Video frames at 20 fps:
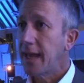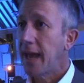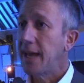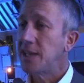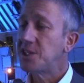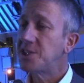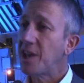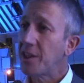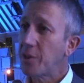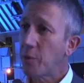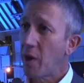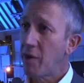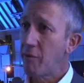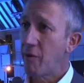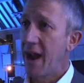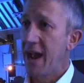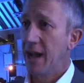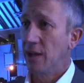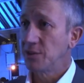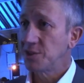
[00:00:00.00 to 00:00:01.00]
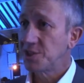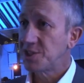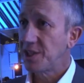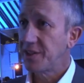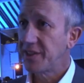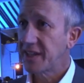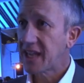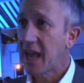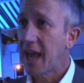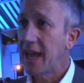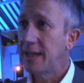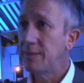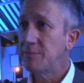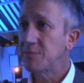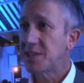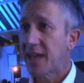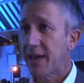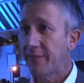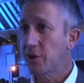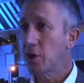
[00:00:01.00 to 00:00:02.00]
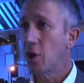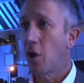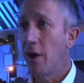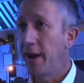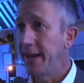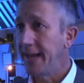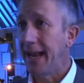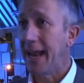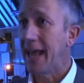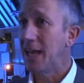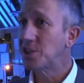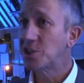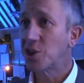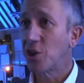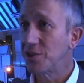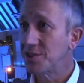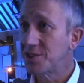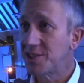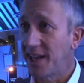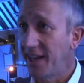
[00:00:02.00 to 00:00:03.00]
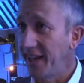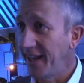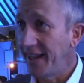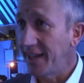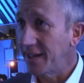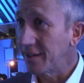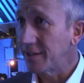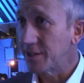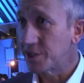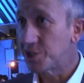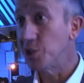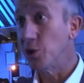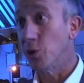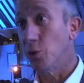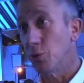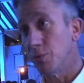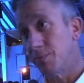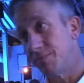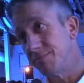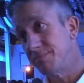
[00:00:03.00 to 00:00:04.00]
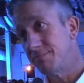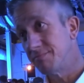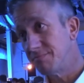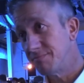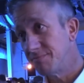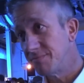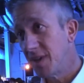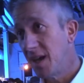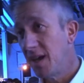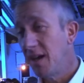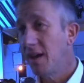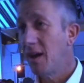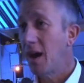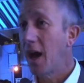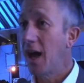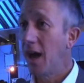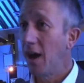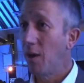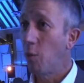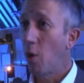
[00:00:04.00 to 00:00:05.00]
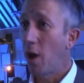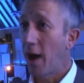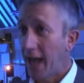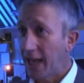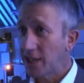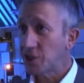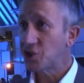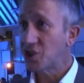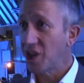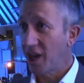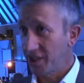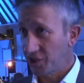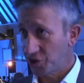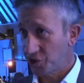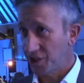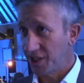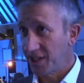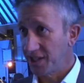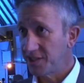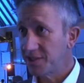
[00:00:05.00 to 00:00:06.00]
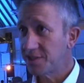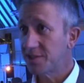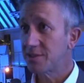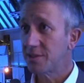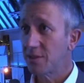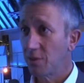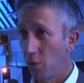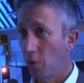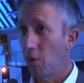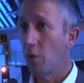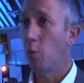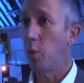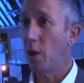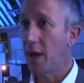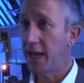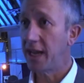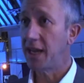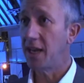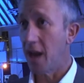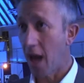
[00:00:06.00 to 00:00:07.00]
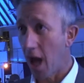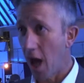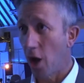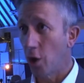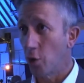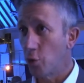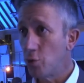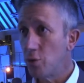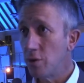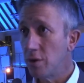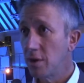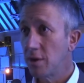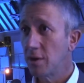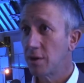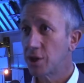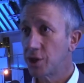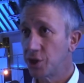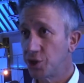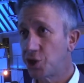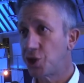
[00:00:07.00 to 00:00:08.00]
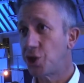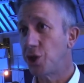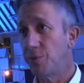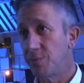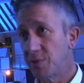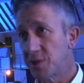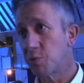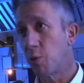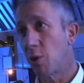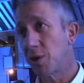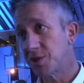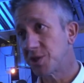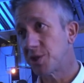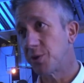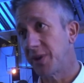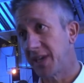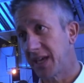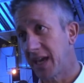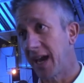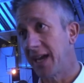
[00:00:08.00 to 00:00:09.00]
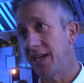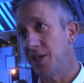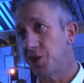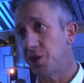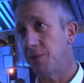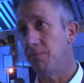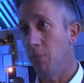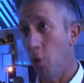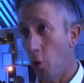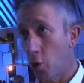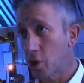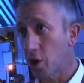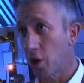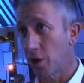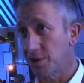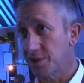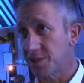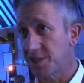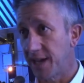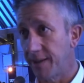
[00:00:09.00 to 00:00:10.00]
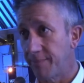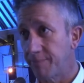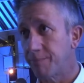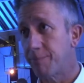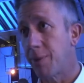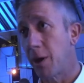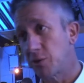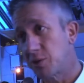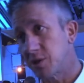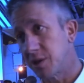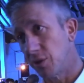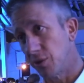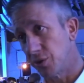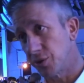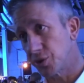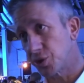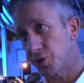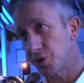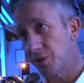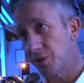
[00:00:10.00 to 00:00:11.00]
Yeah, it's the other way around. So the games haven't got any less content in at all. What has changed is we know consumers want to engage in more content post-launch.